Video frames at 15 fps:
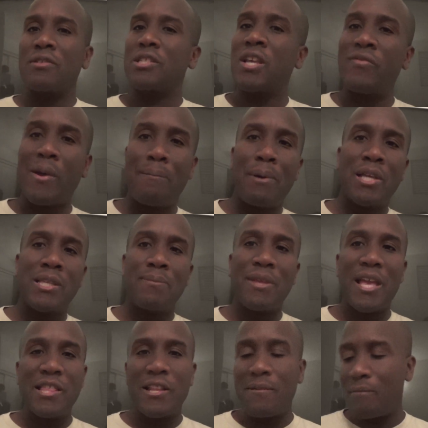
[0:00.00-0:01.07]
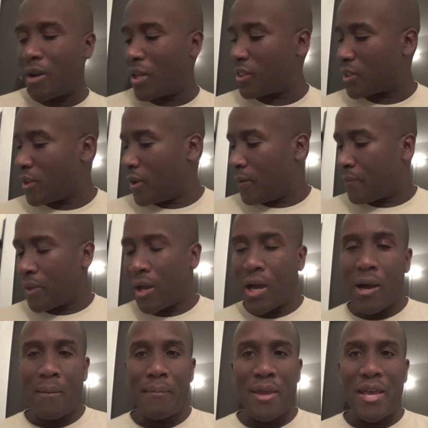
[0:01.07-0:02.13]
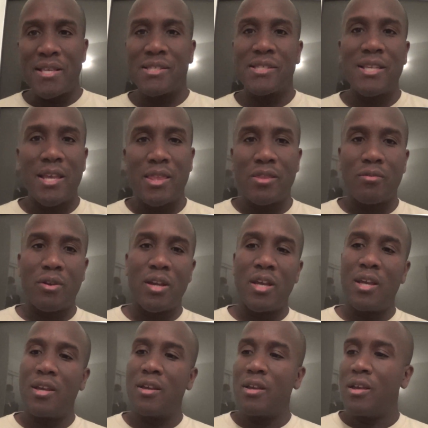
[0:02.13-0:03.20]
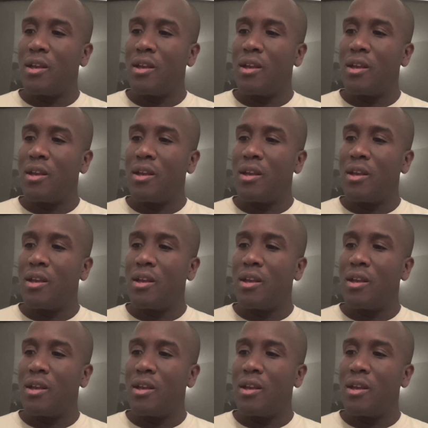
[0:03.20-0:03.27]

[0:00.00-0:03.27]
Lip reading: stuff I picked up at the end of the month. SC3.